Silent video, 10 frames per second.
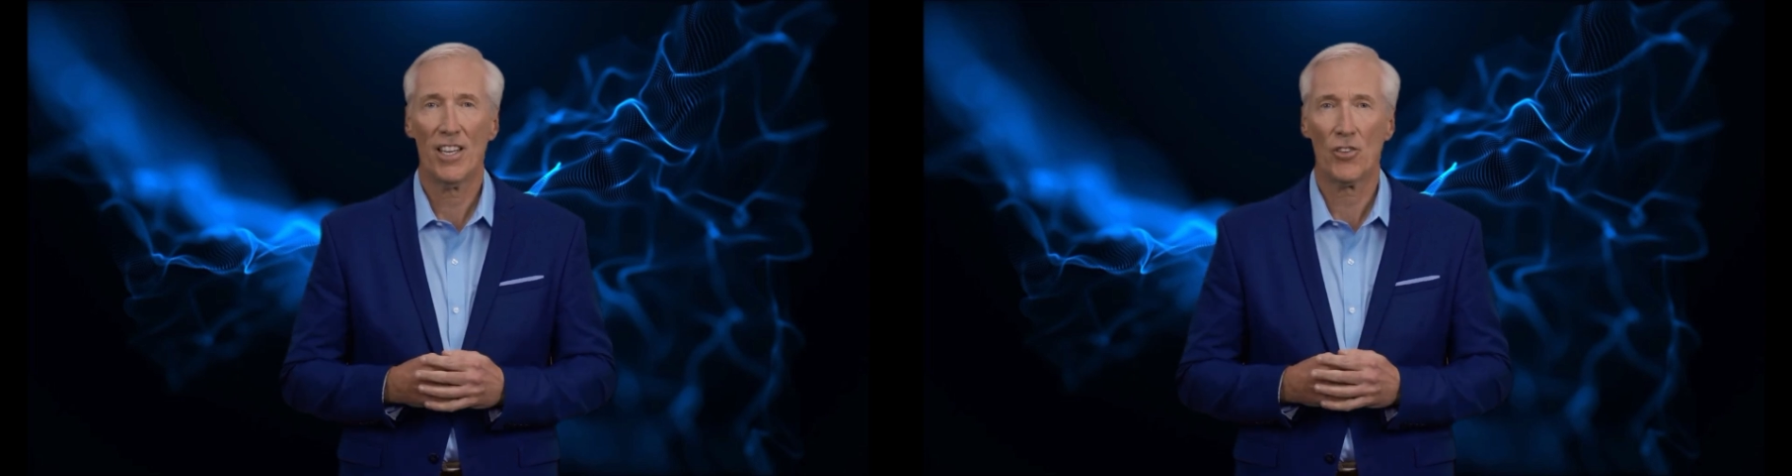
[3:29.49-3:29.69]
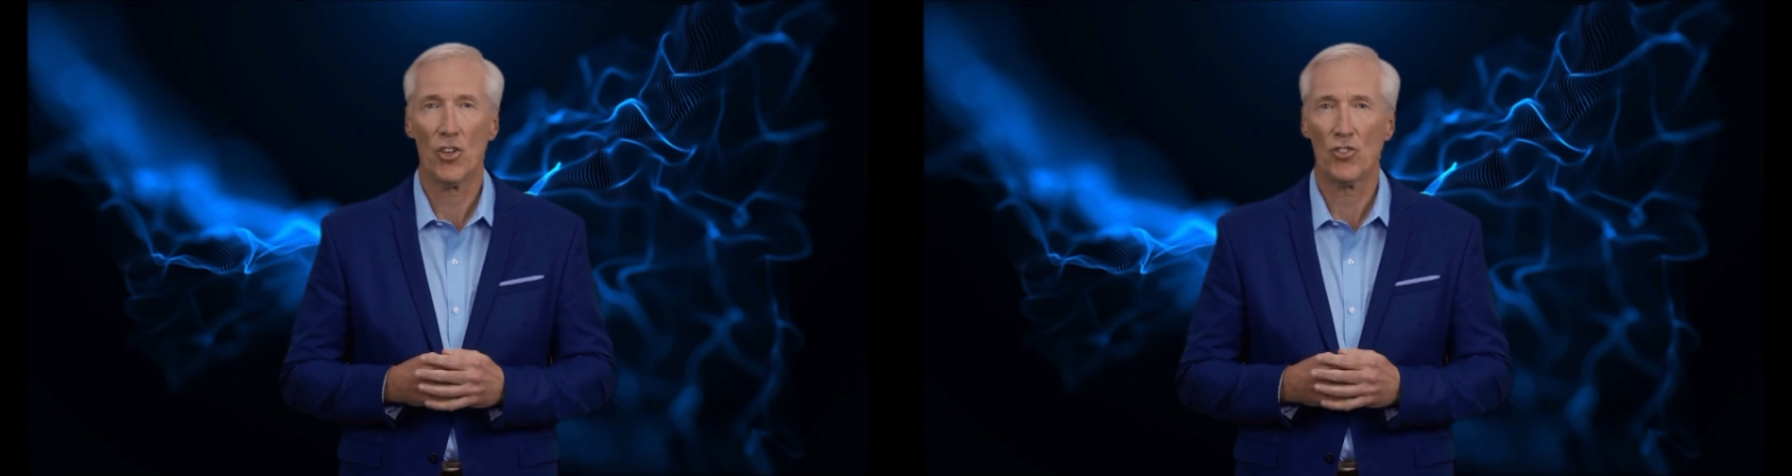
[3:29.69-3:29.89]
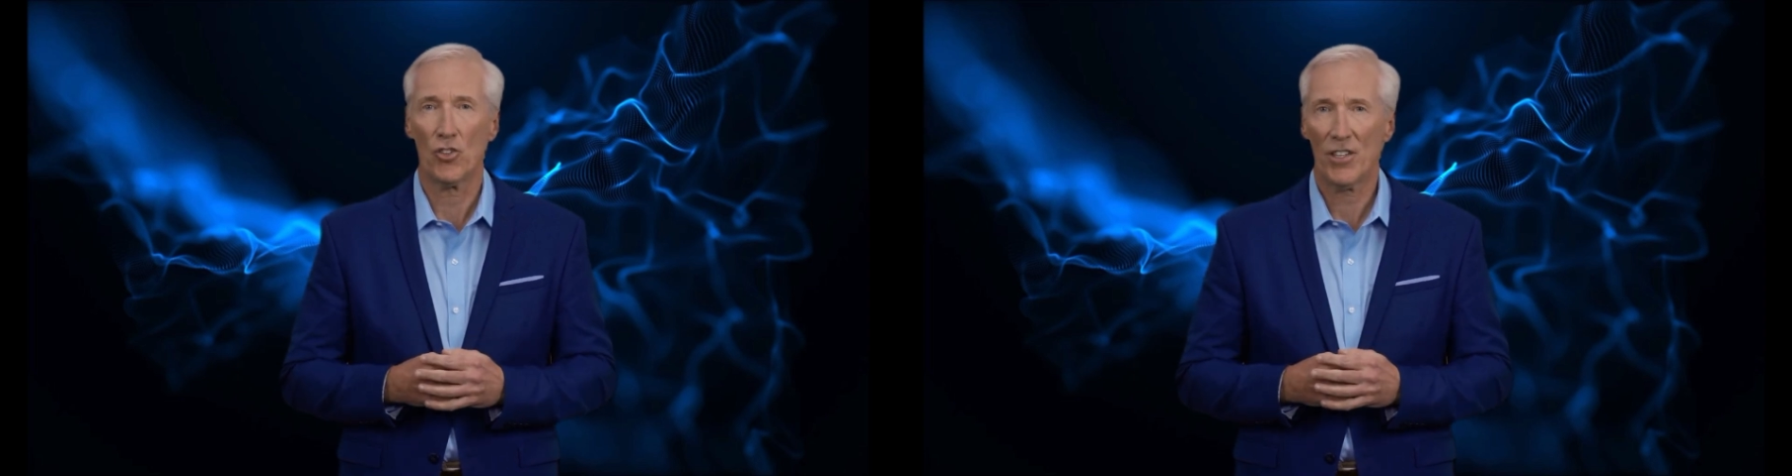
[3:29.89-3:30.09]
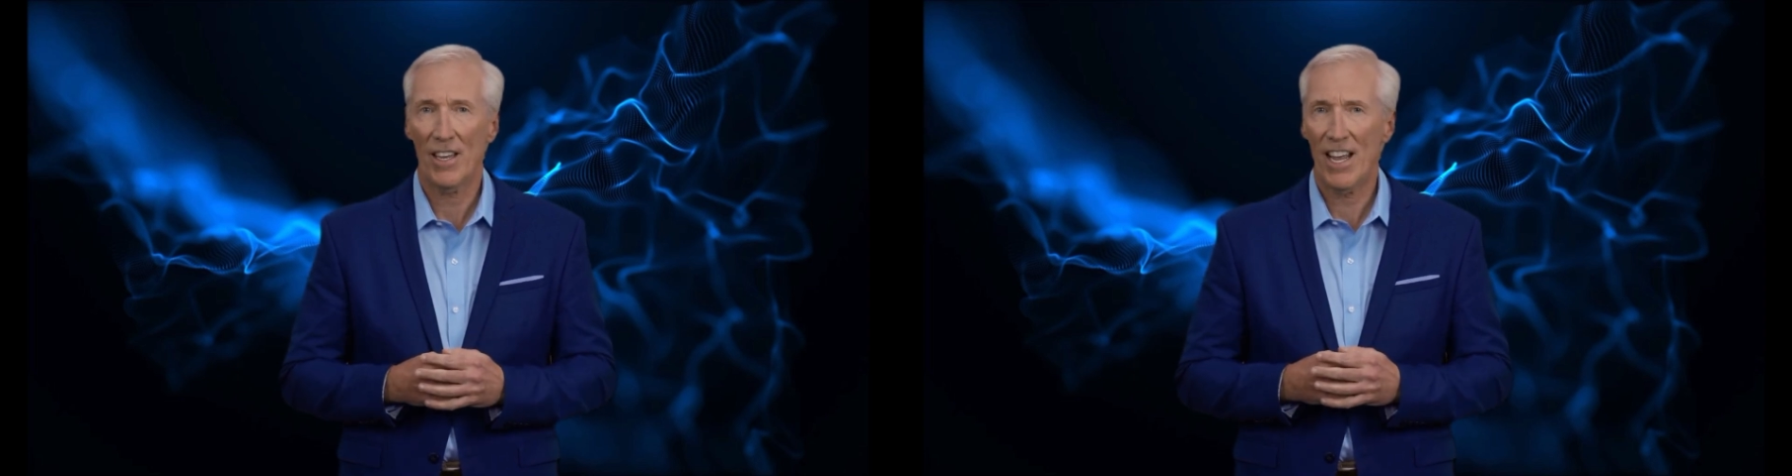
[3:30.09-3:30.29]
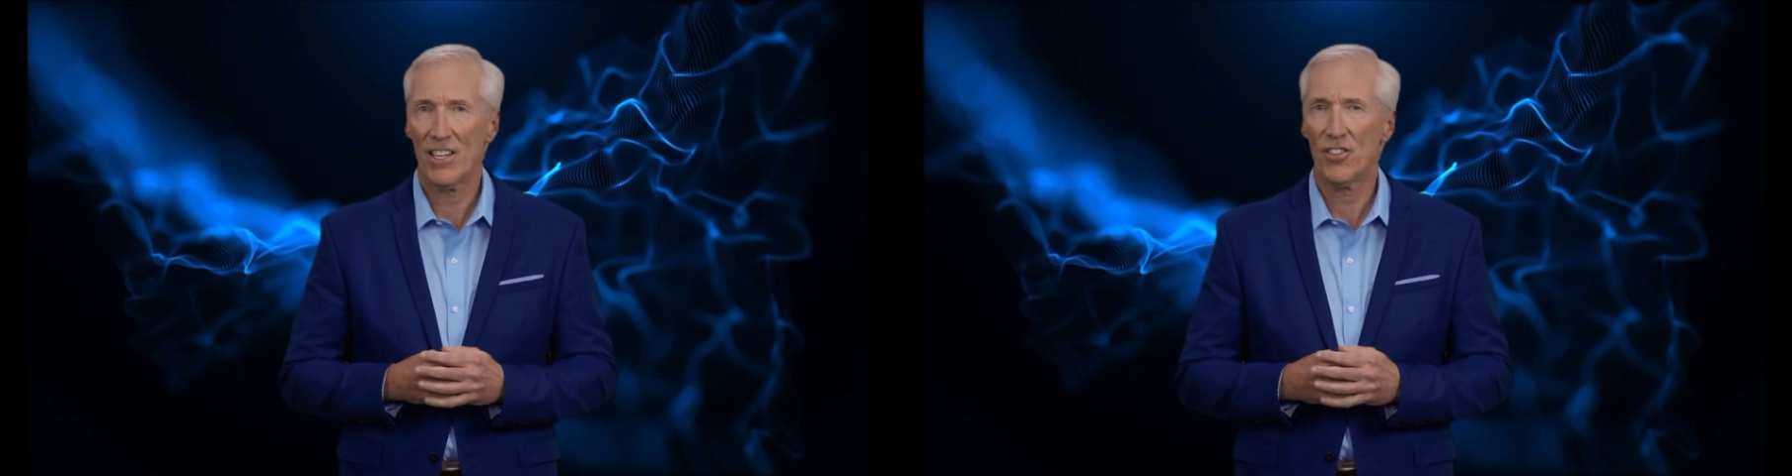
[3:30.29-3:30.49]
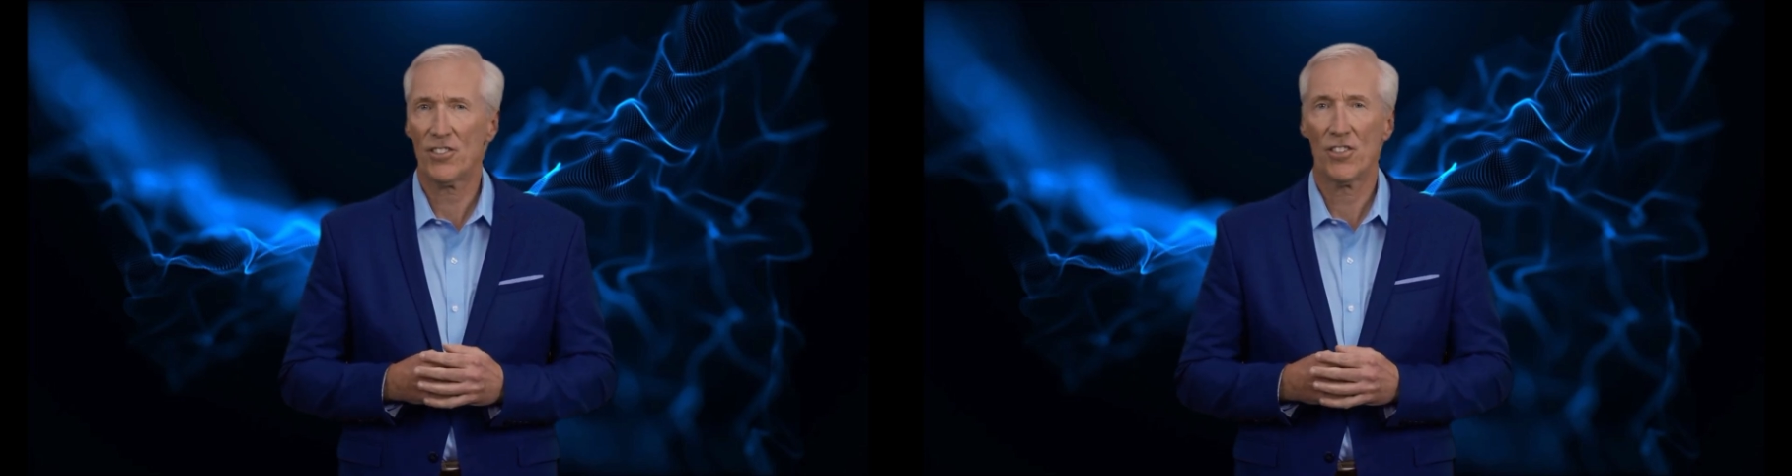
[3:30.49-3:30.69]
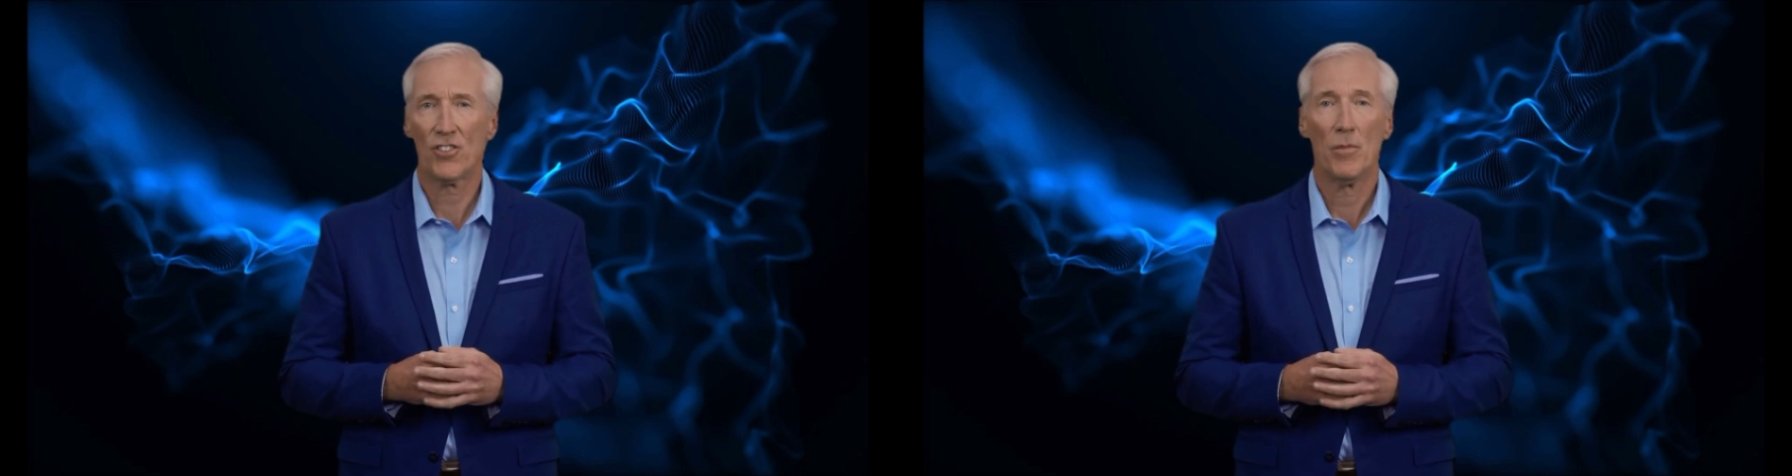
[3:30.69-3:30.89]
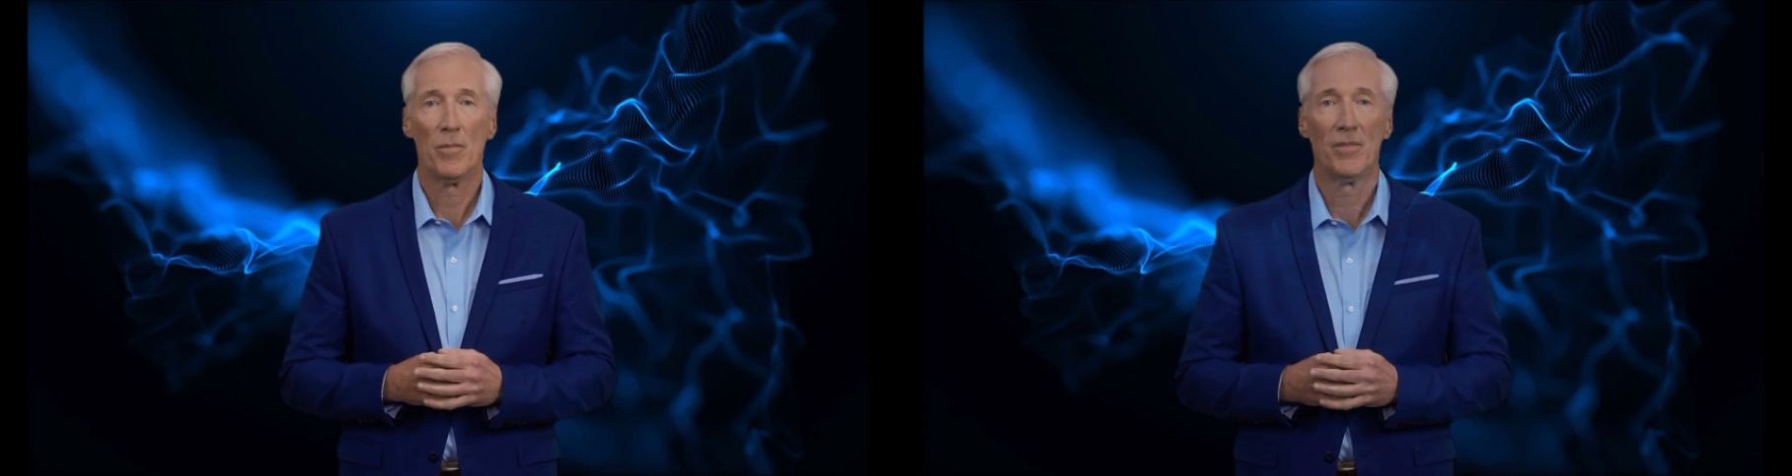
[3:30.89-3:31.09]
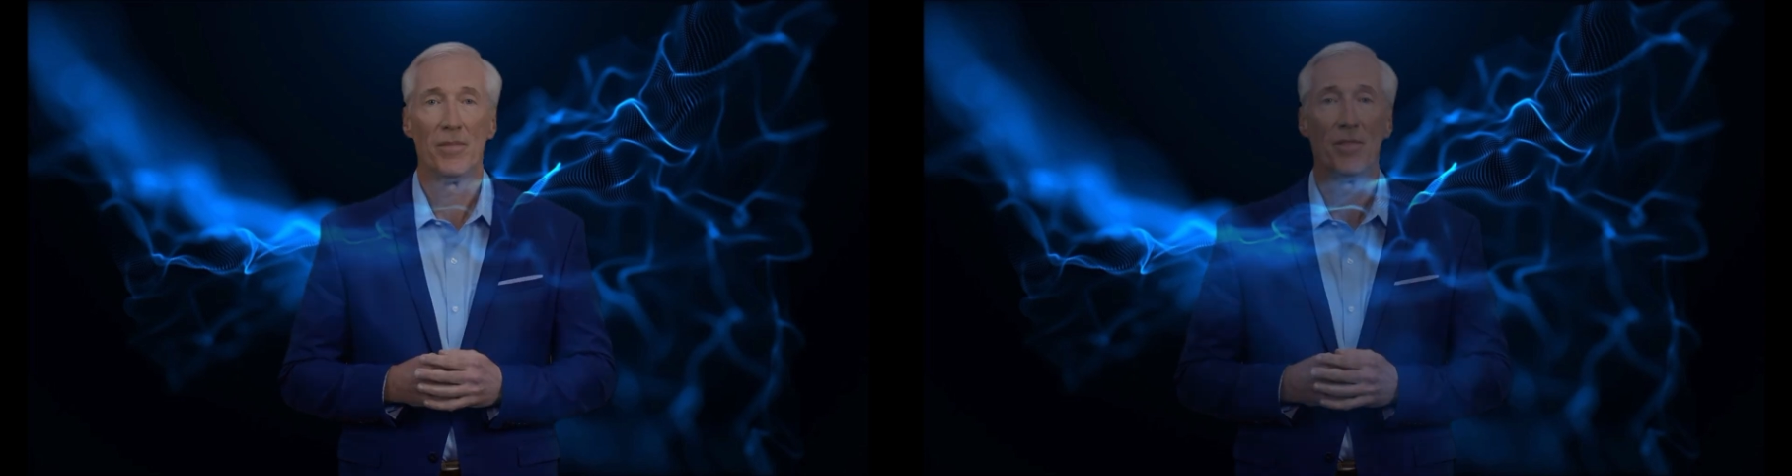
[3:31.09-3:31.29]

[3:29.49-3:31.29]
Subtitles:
in use on an ECDIS system